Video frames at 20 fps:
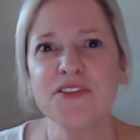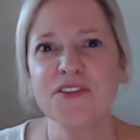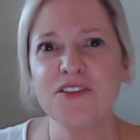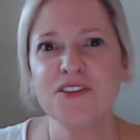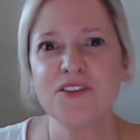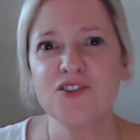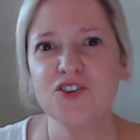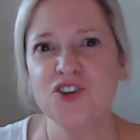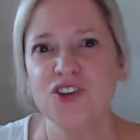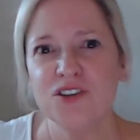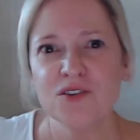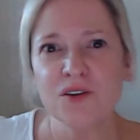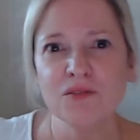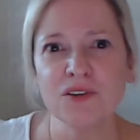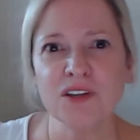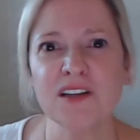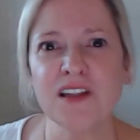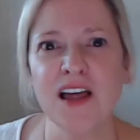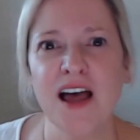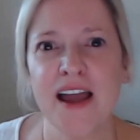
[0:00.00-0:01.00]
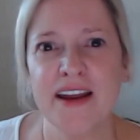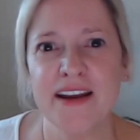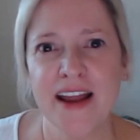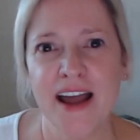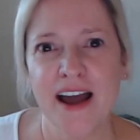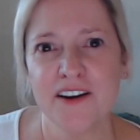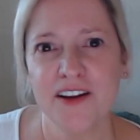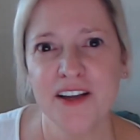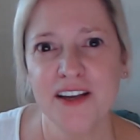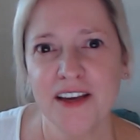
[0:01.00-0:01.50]
she's only lying
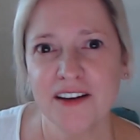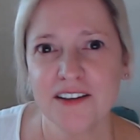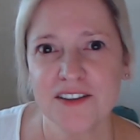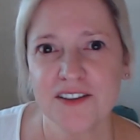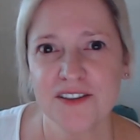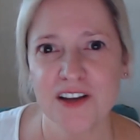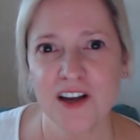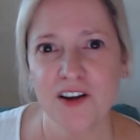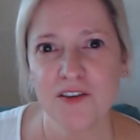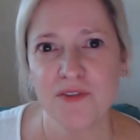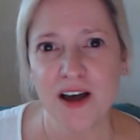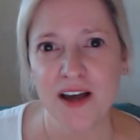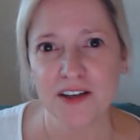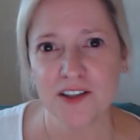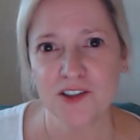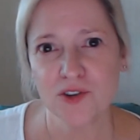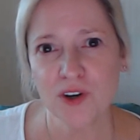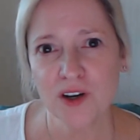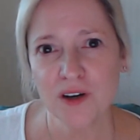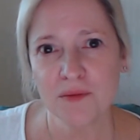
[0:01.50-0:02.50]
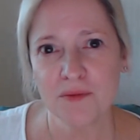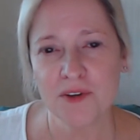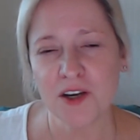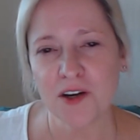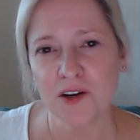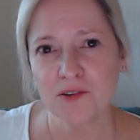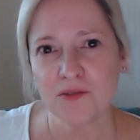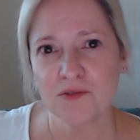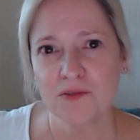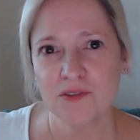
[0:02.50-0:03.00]
now to get herself out of
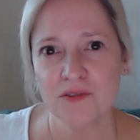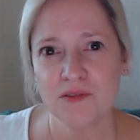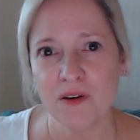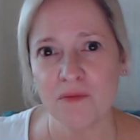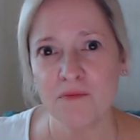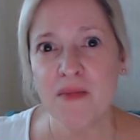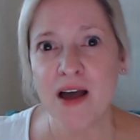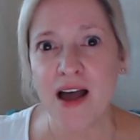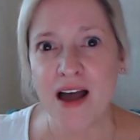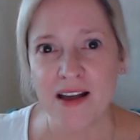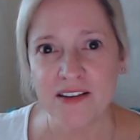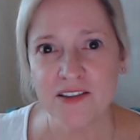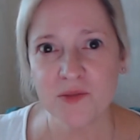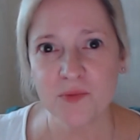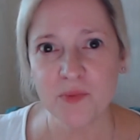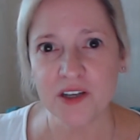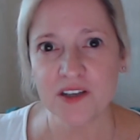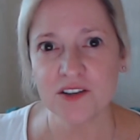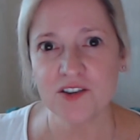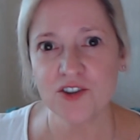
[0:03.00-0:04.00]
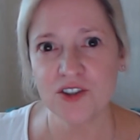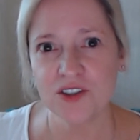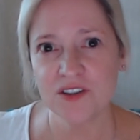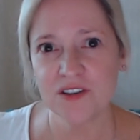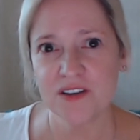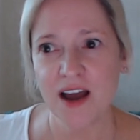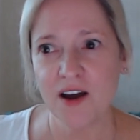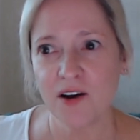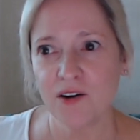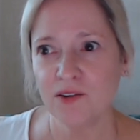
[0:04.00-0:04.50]
trouble, a mess, because she's
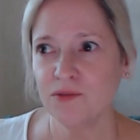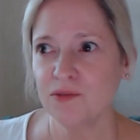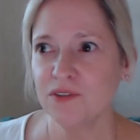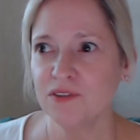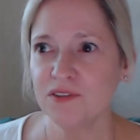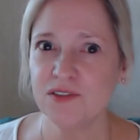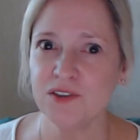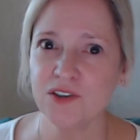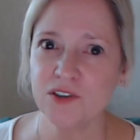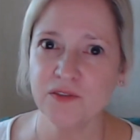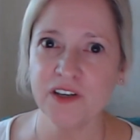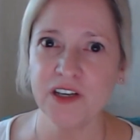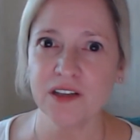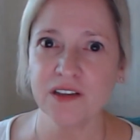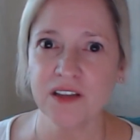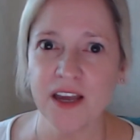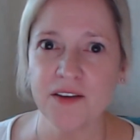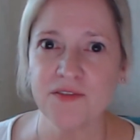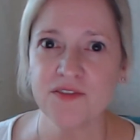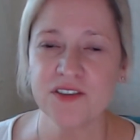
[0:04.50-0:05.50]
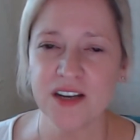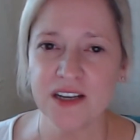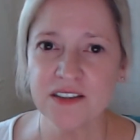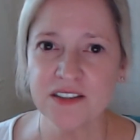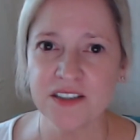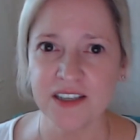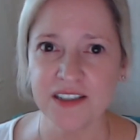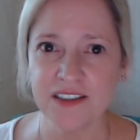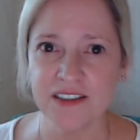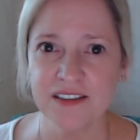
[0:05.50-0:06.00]
now serving a life
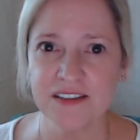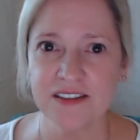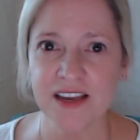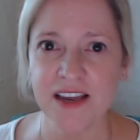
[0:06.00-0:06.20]
sentence.